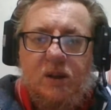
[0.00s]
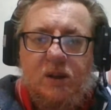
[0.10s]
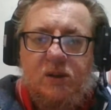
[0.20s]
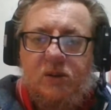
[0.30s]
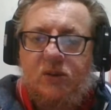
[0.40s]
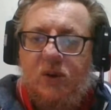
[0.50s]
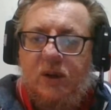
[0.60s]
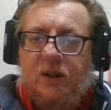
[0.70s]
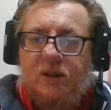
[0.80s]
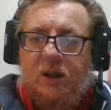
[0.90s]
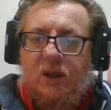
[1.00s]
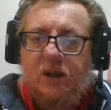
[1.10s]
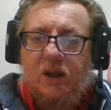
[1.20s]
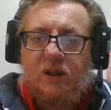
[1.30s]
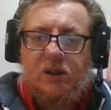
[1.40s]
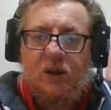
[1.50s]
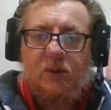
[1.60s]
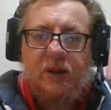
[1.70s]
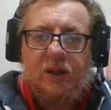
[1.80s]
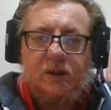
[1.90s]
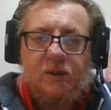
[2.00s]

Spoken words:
Let's try this again, shall we?